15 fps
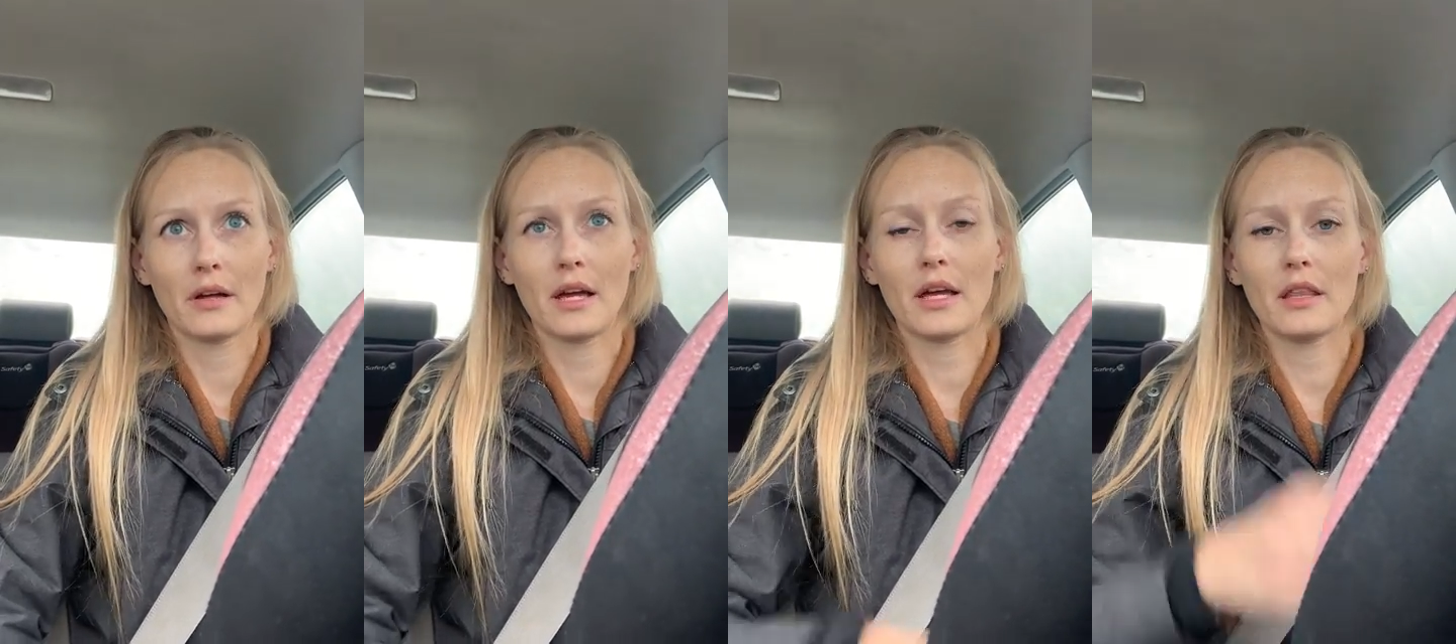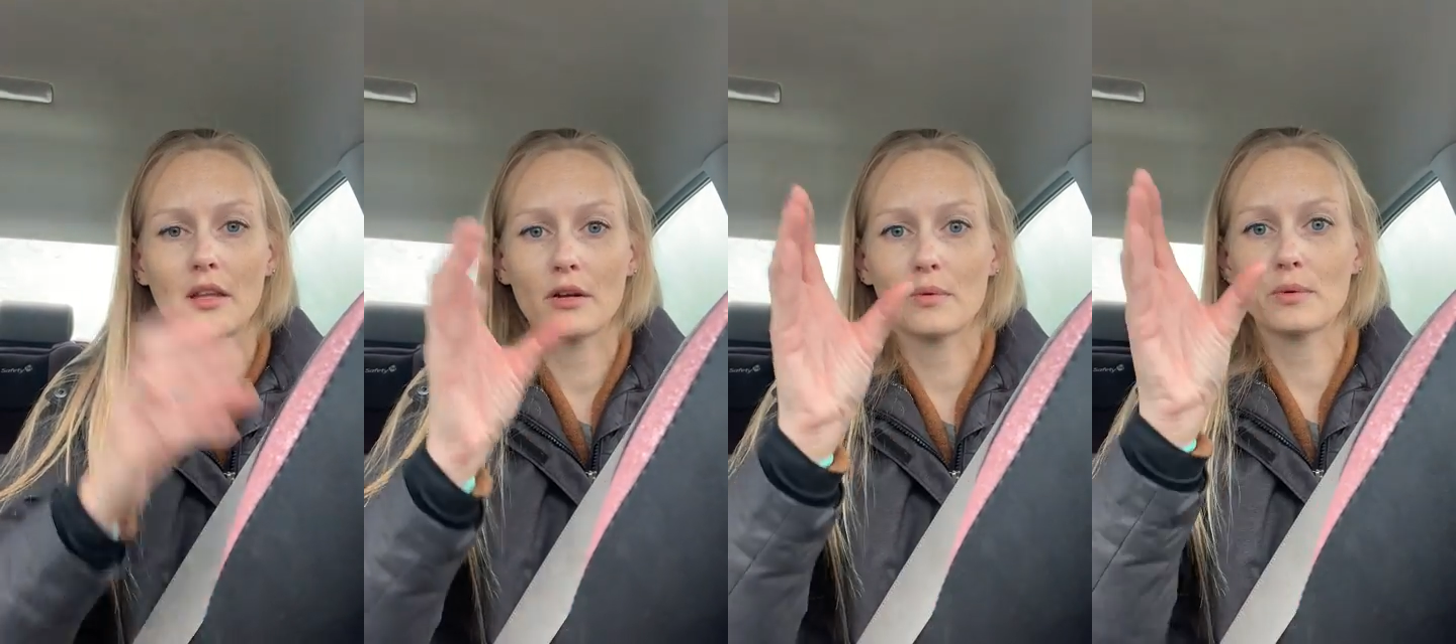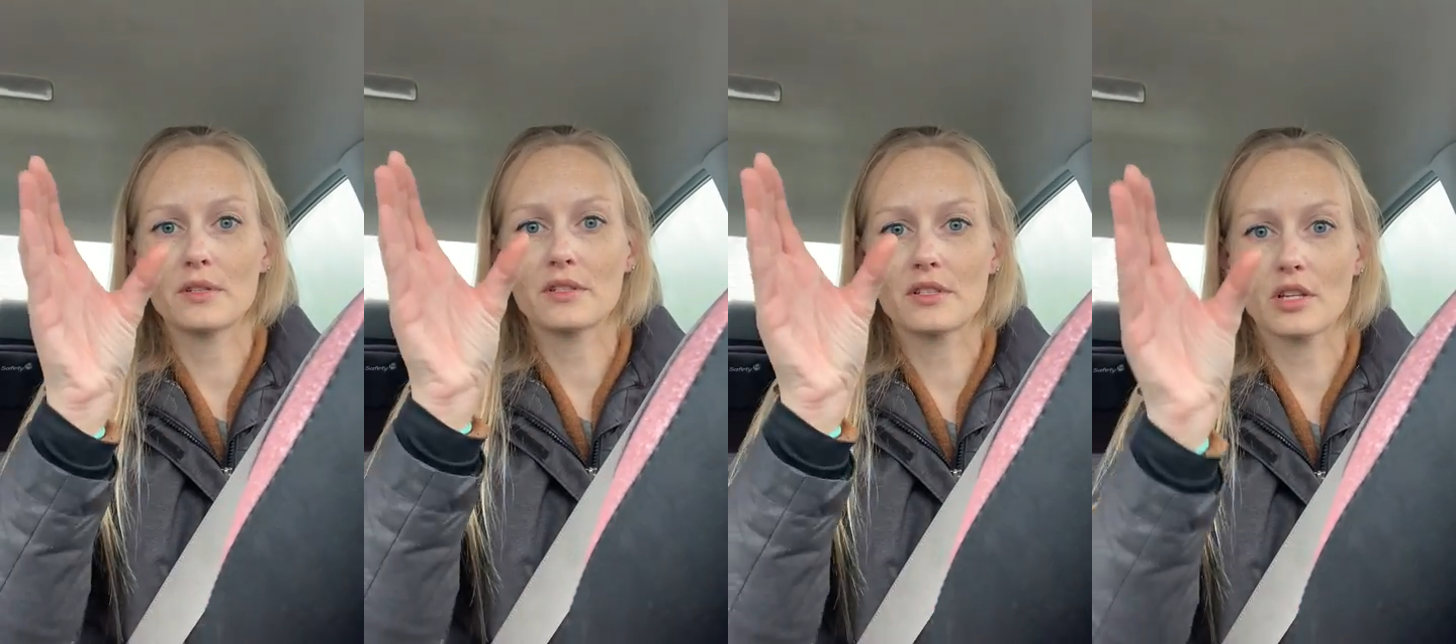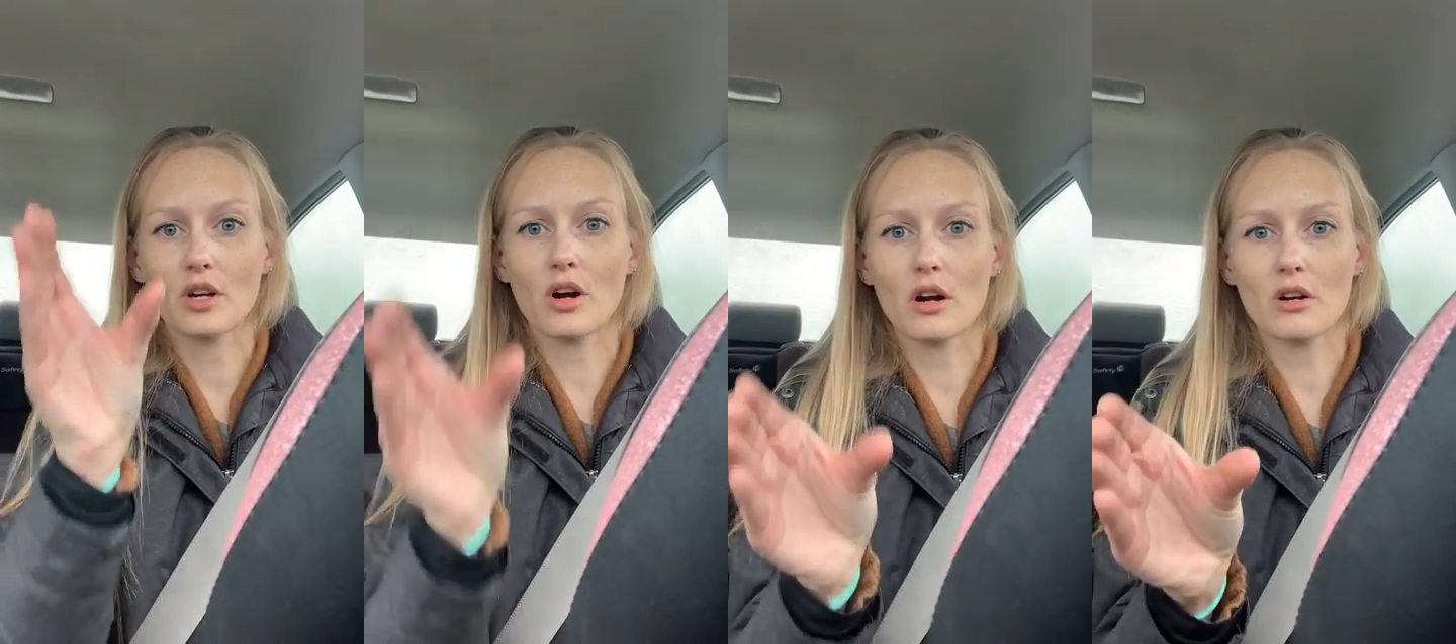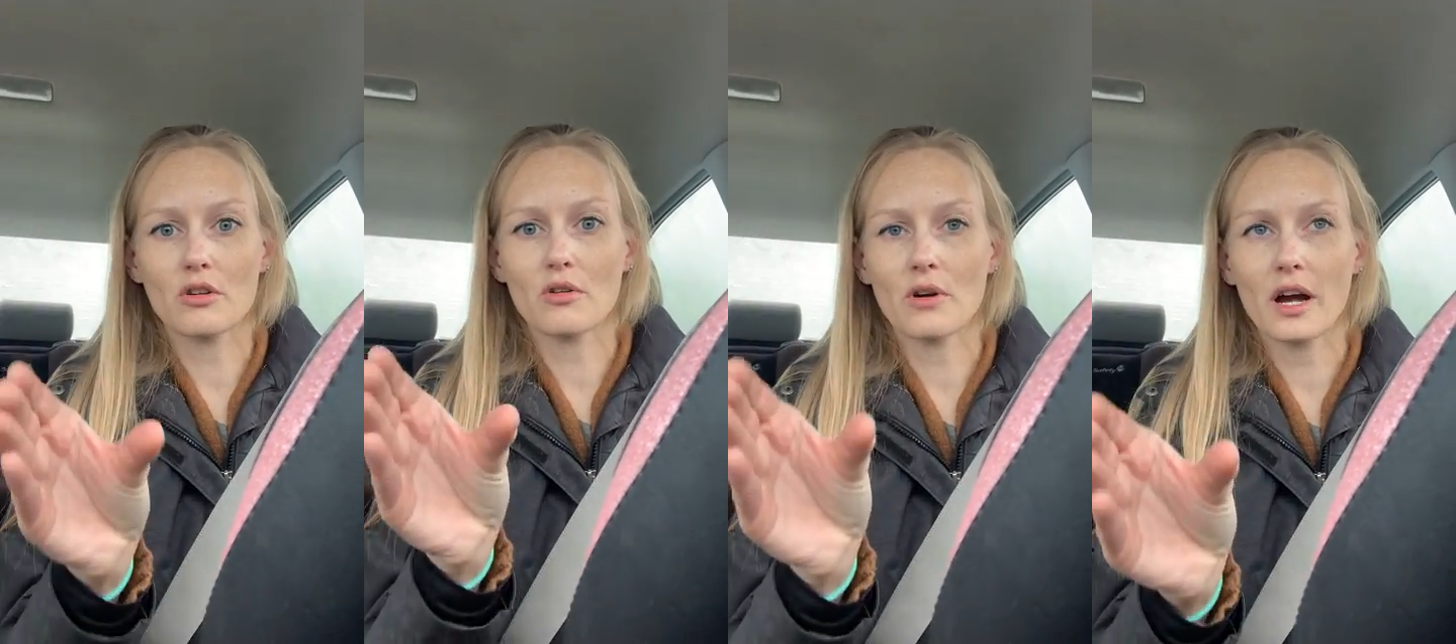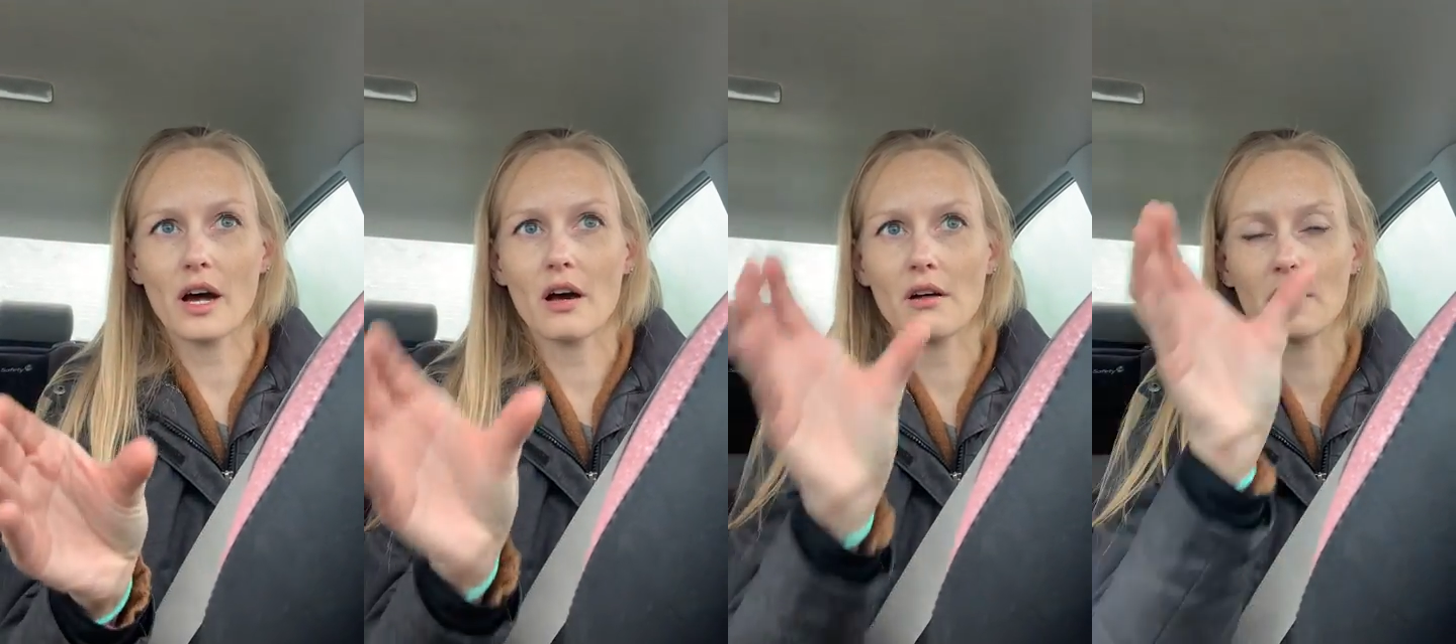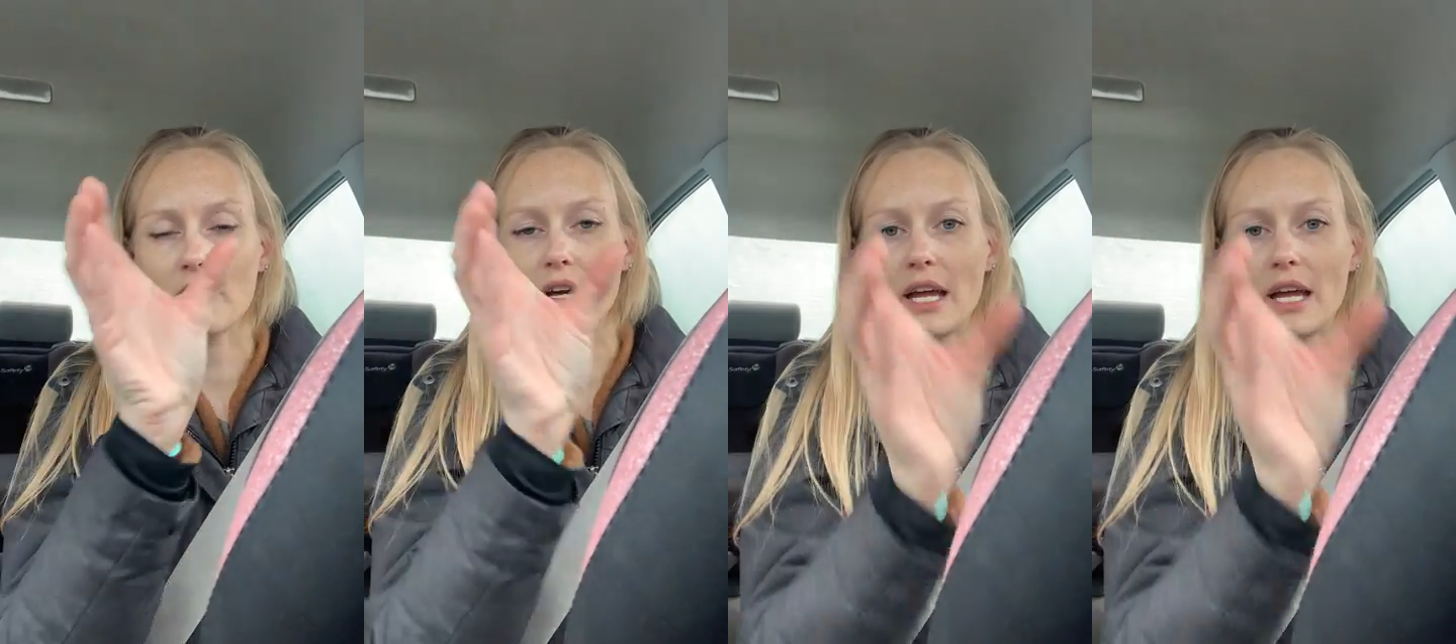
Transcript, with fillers: and there was the cart corral,